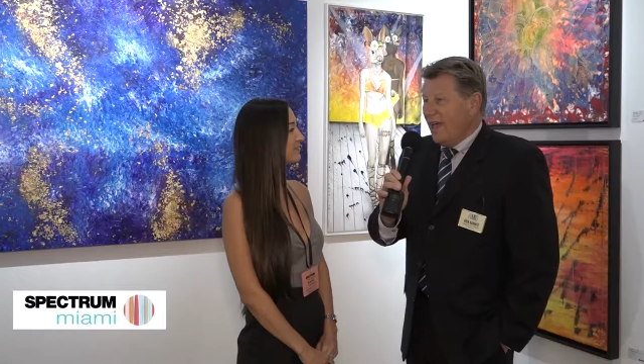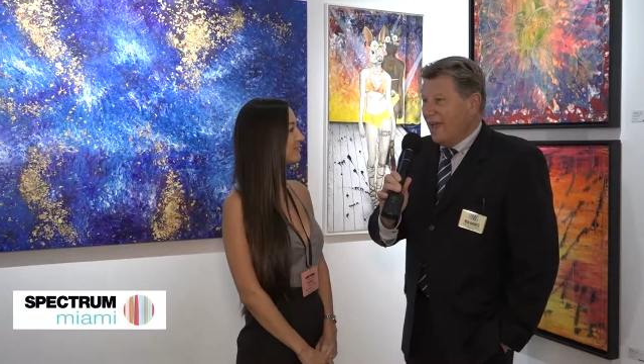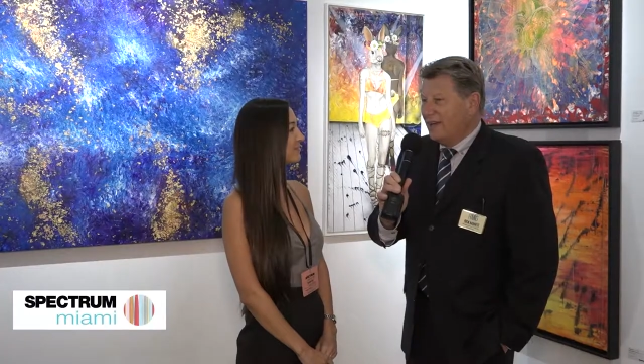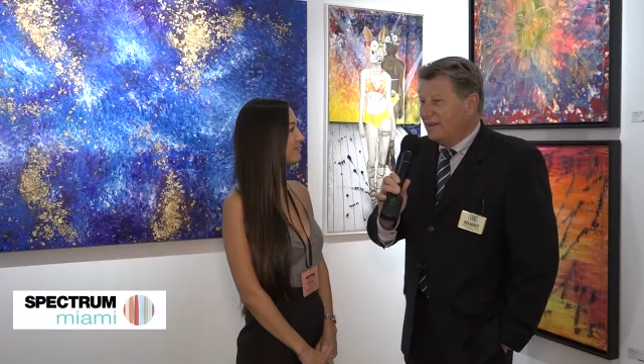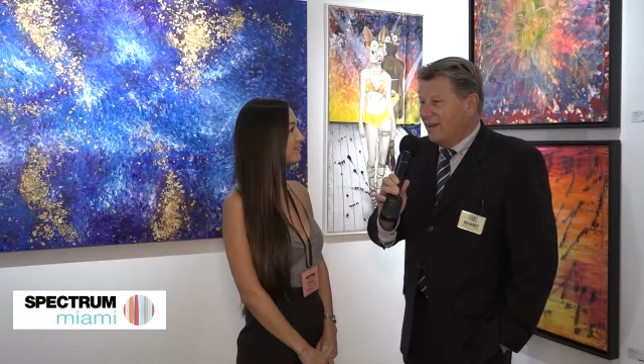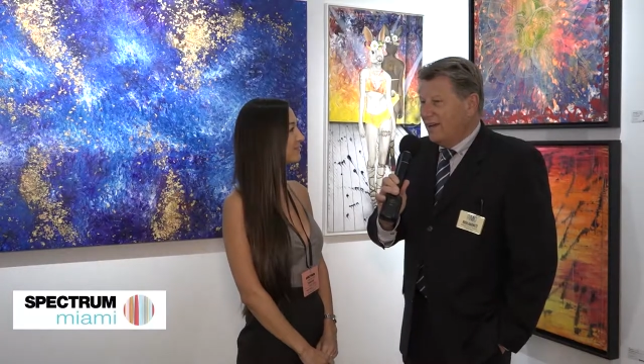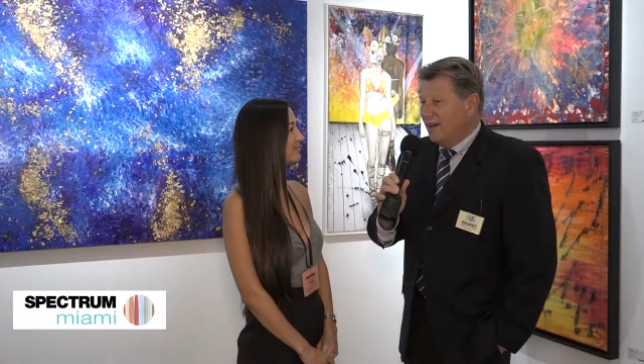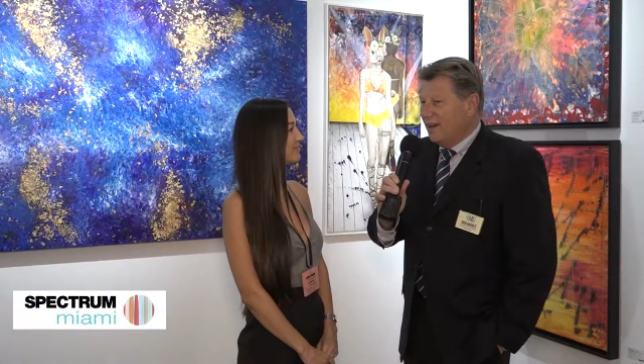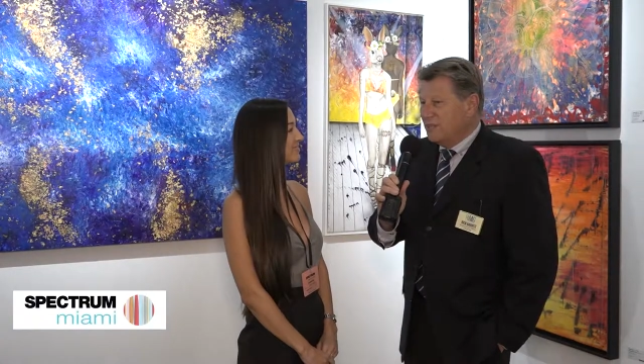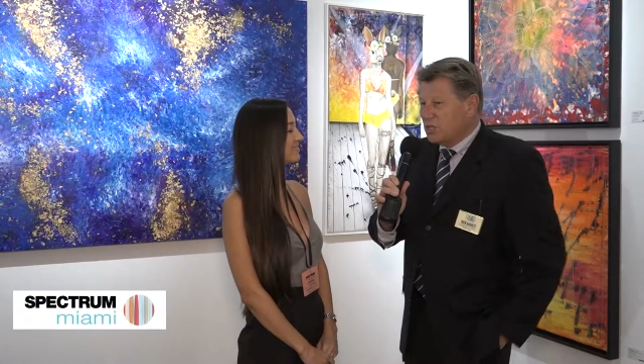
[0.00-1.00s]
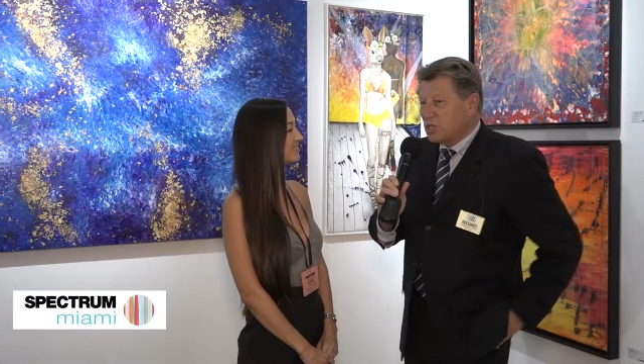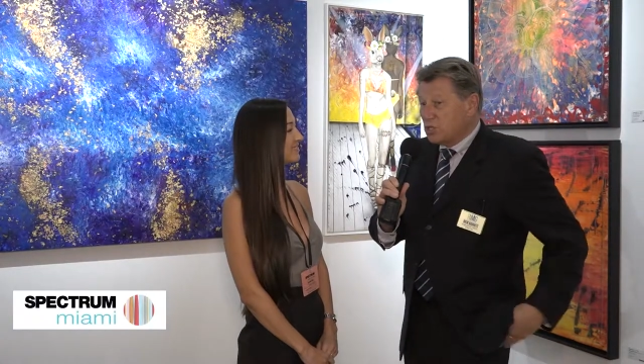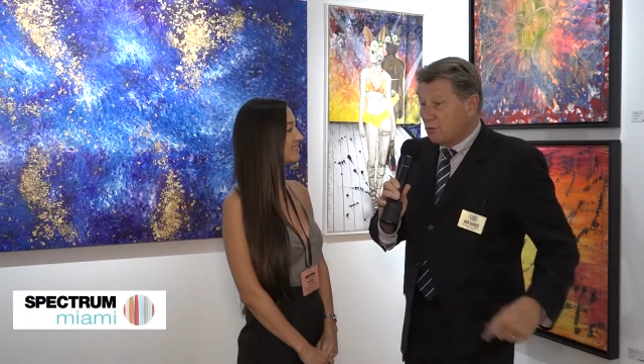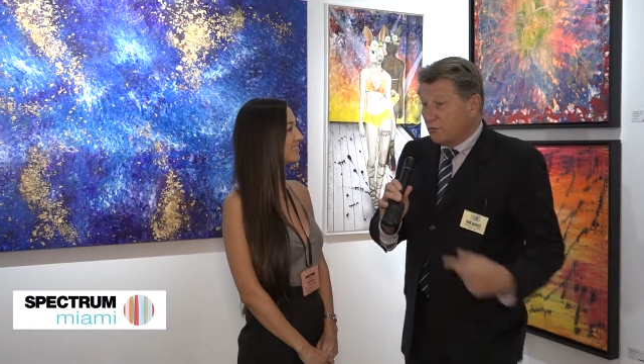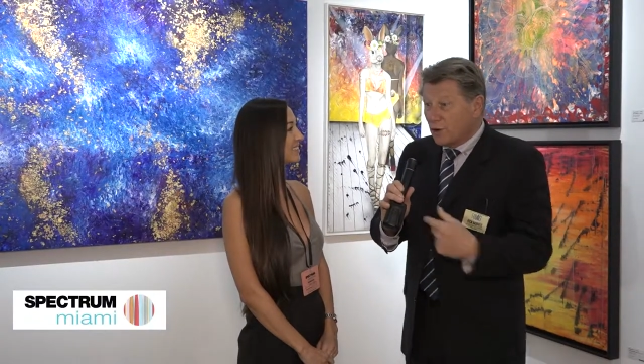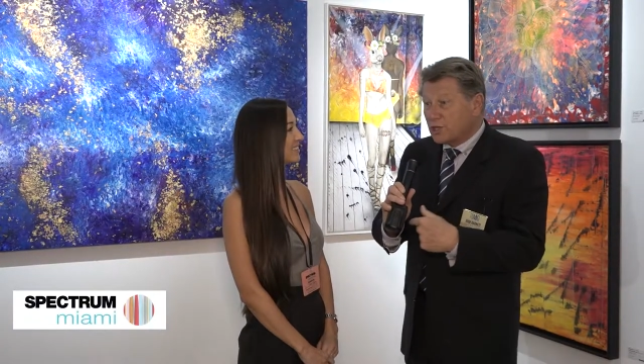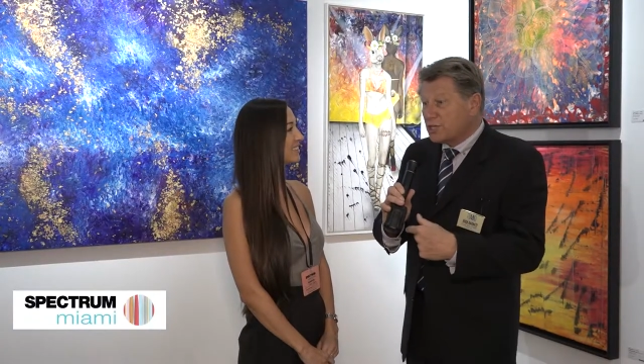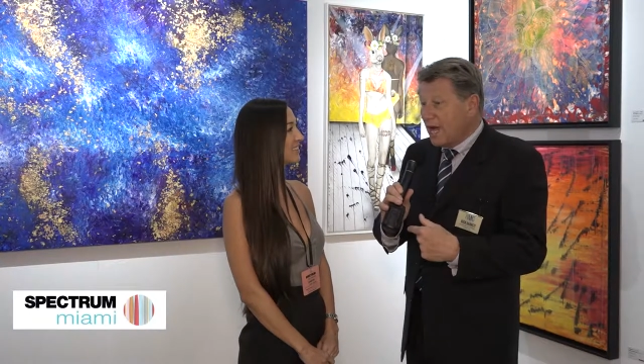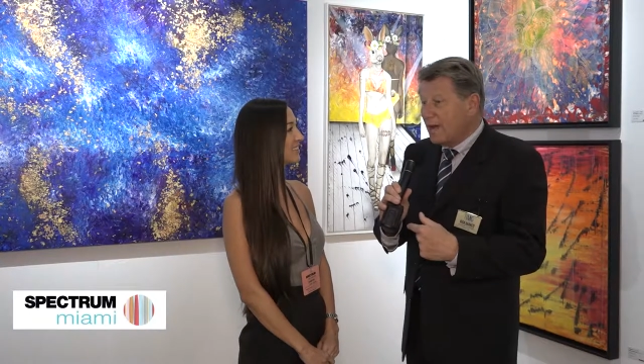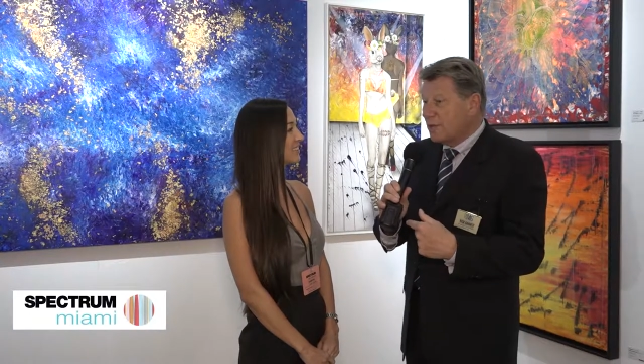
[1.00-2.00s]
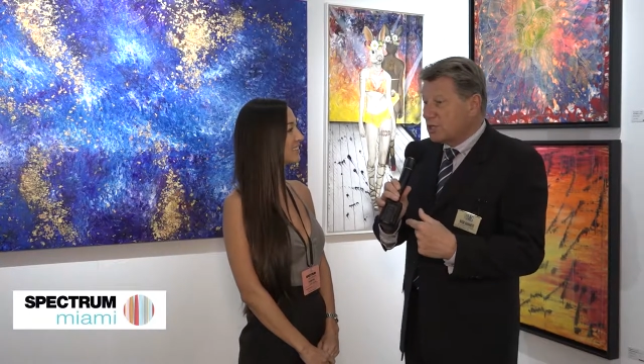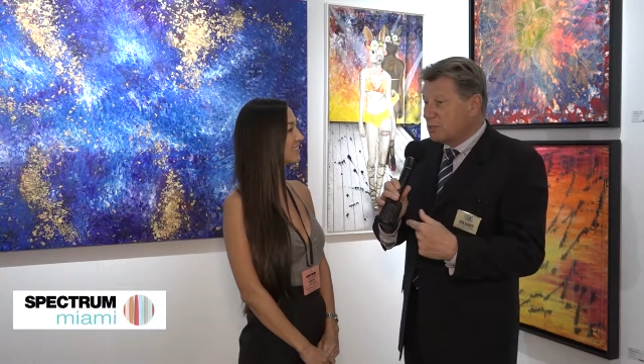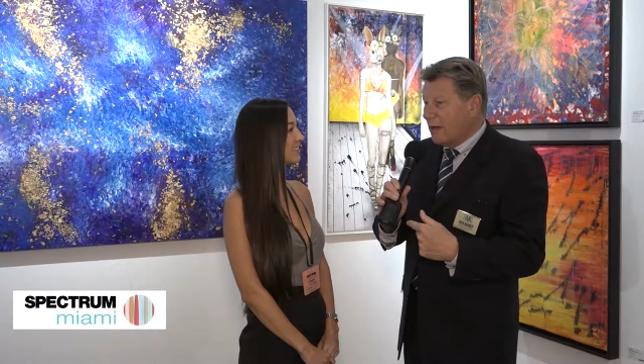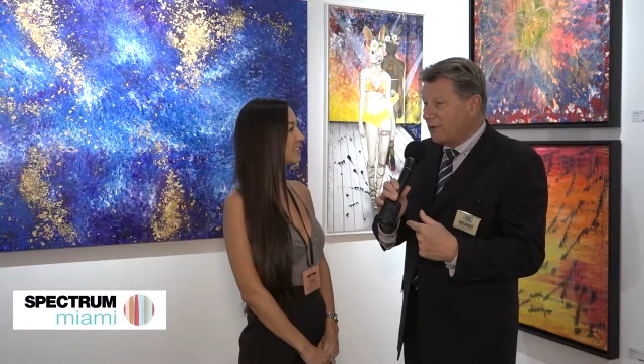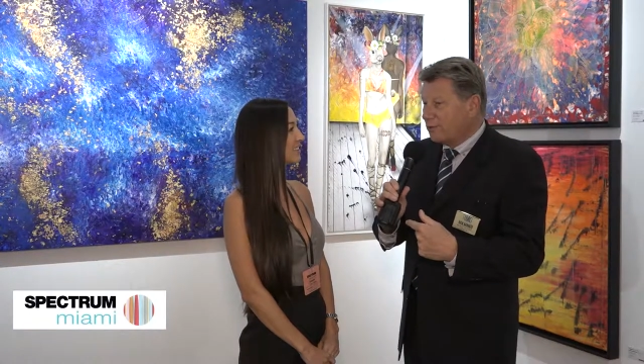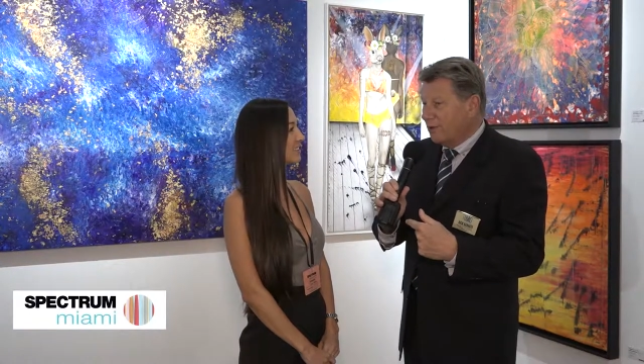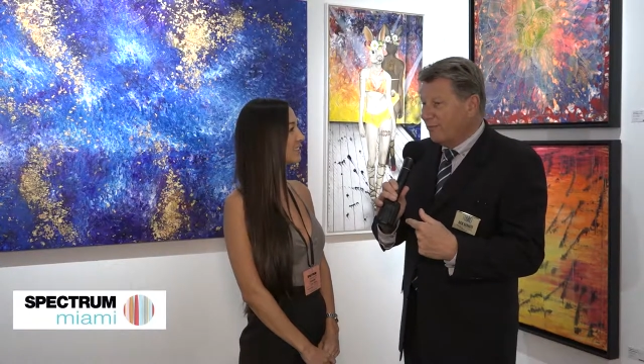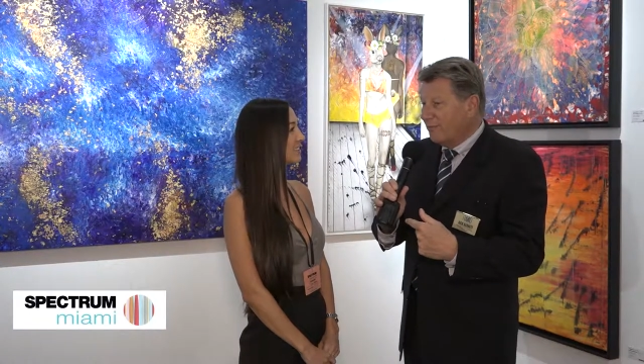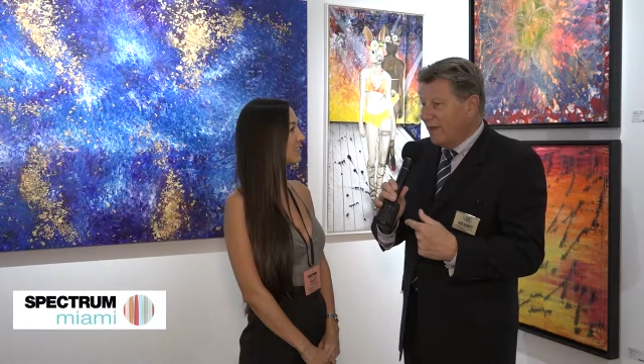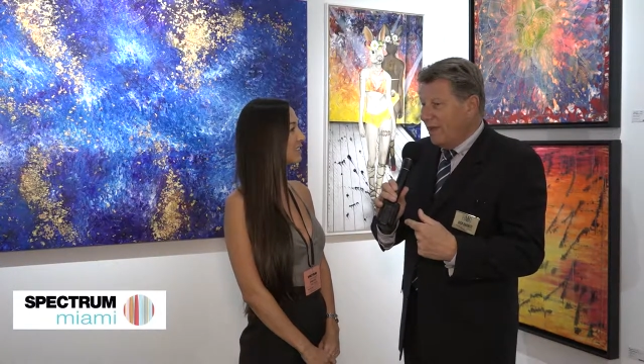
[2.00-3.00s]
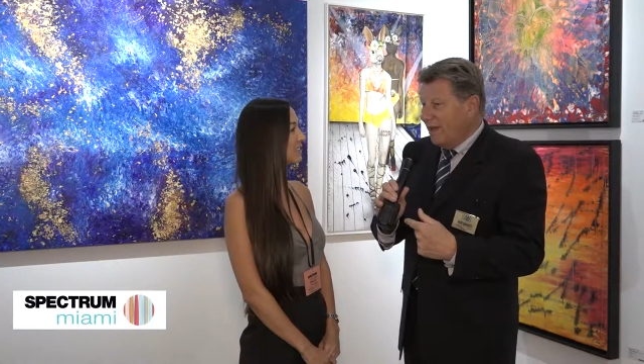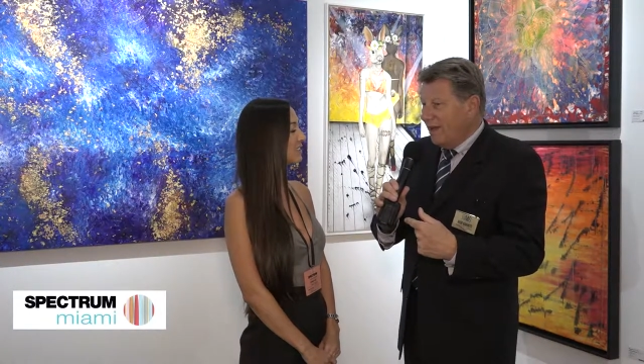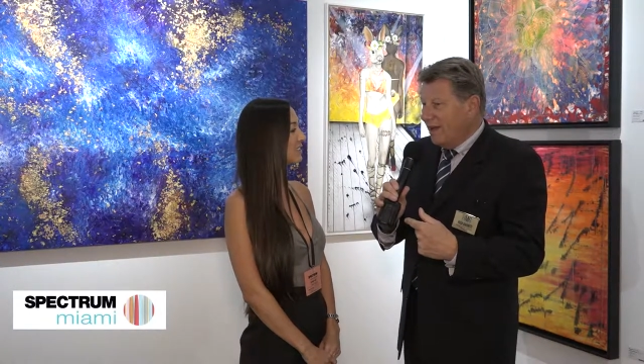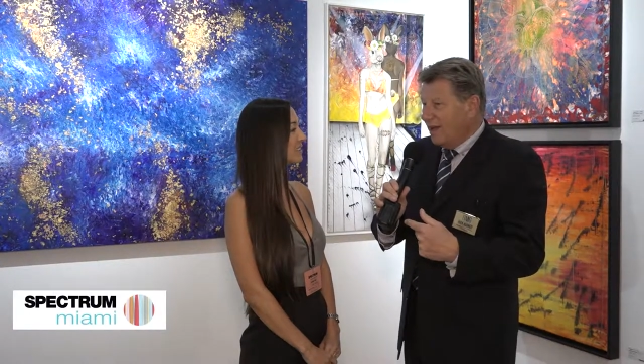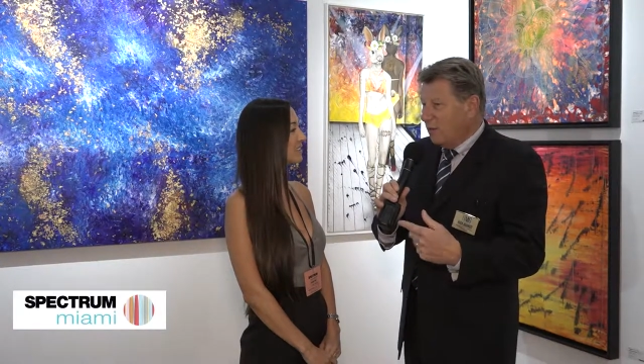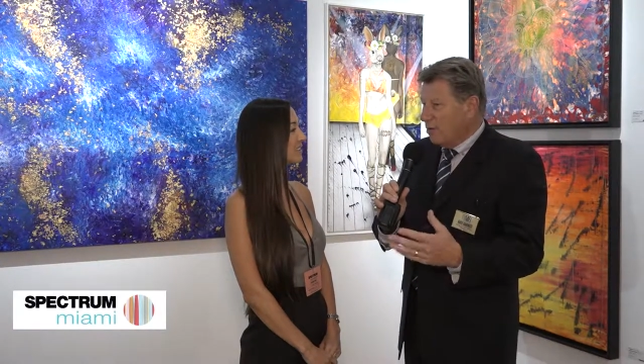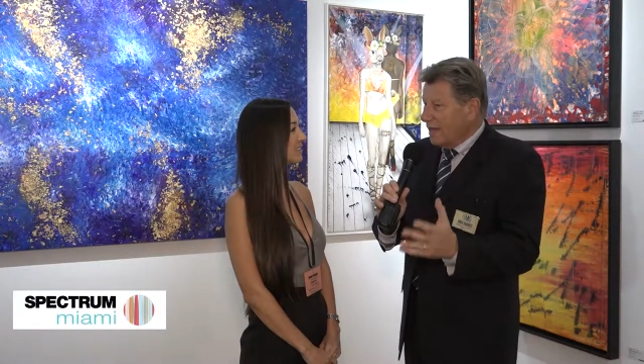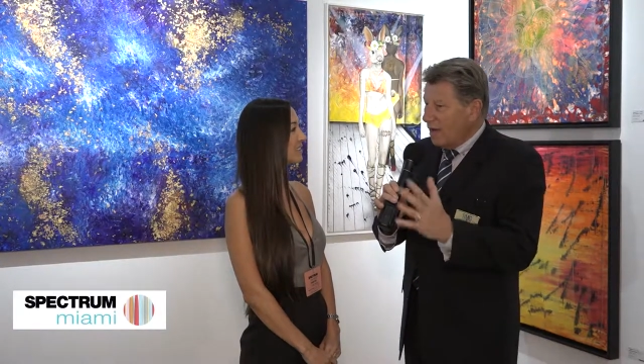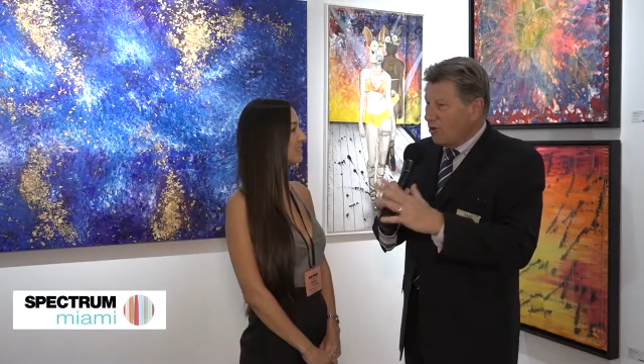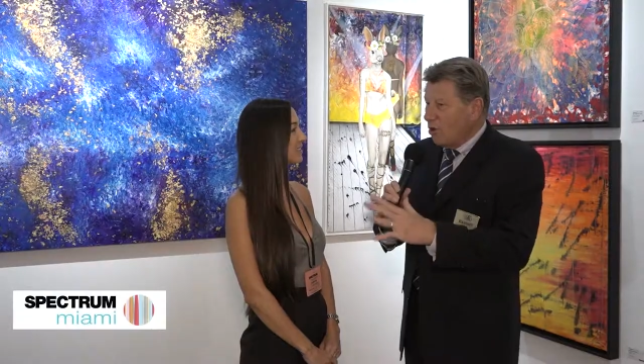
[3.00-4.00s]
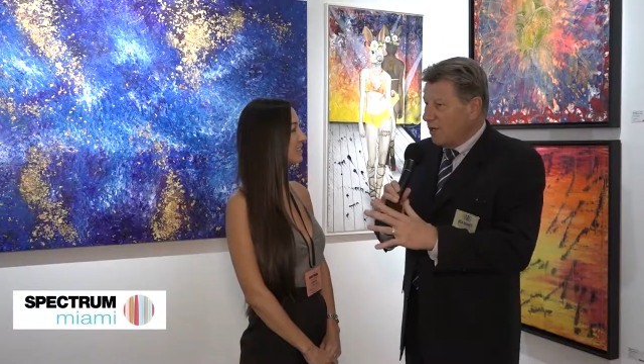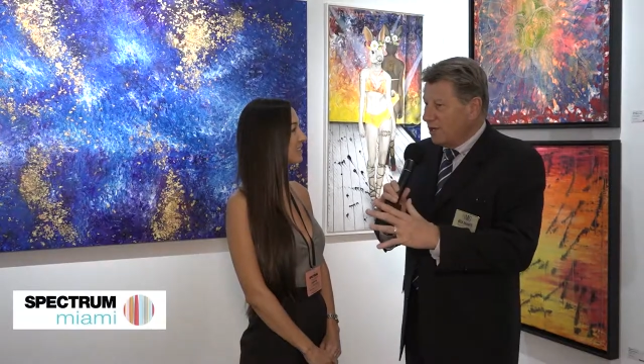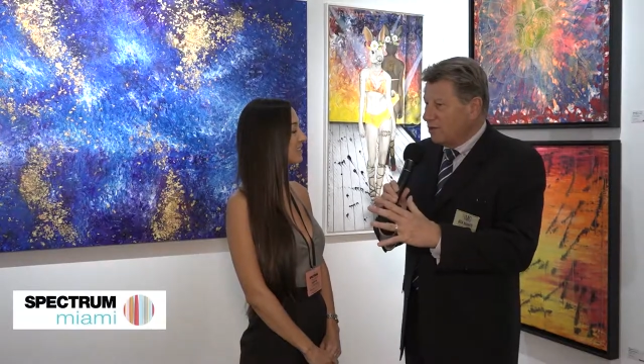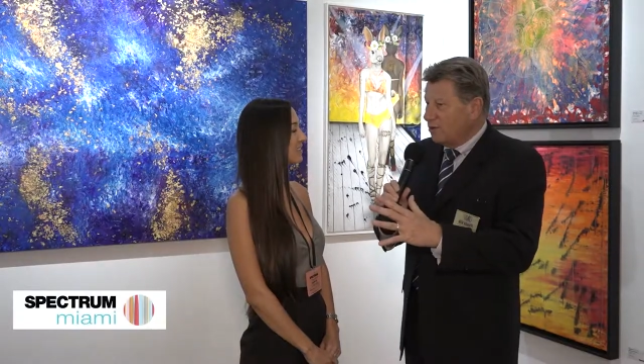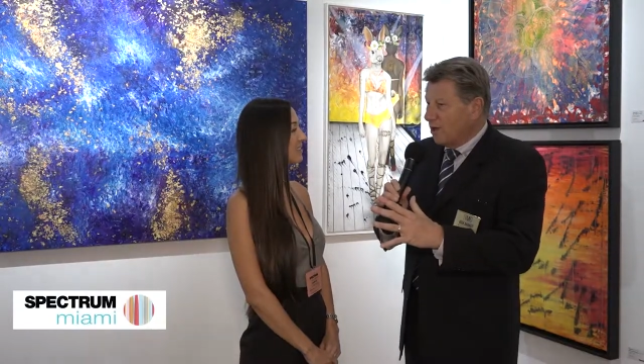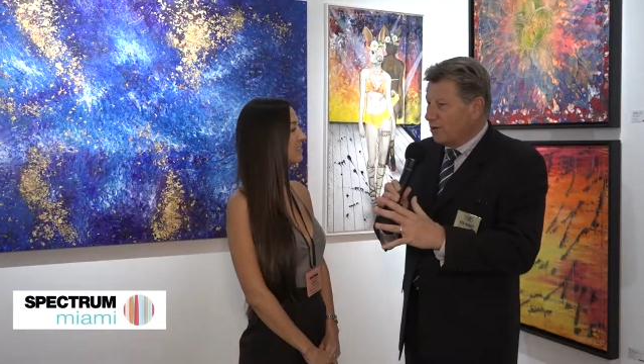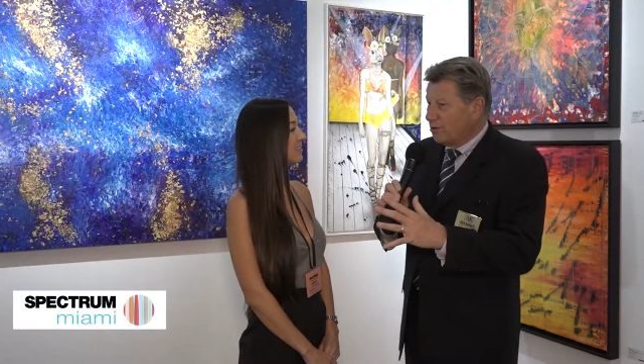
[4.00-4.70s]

And uh, this is your first time at Spectrum. Uh, and we're now going into our